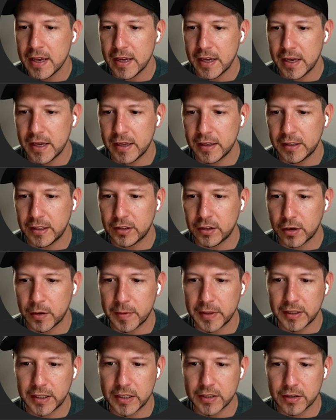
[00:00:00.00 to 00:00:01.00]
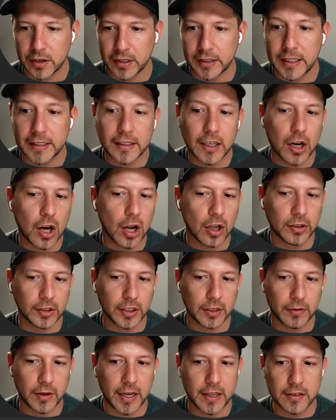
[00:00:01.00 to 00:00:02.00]
in the documentation and in the
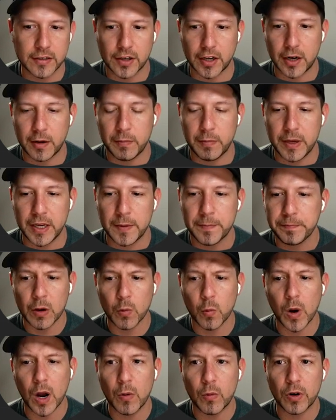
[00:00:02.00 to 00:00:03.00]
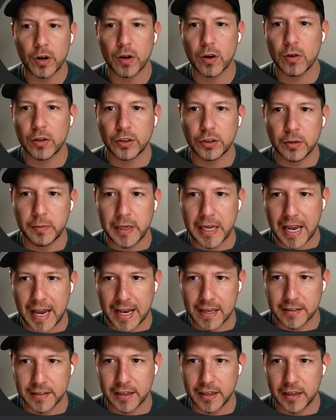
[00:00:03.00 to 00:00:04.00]
content, right? It's going to be what we're going to be
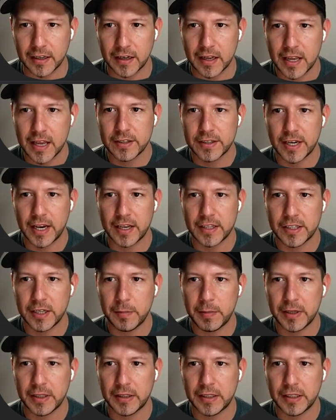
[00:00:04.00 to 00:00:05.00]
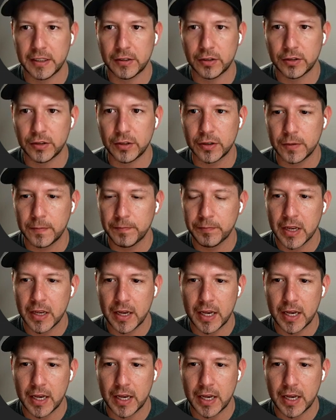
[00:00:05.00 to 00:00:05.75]
asking ChatGPT to do.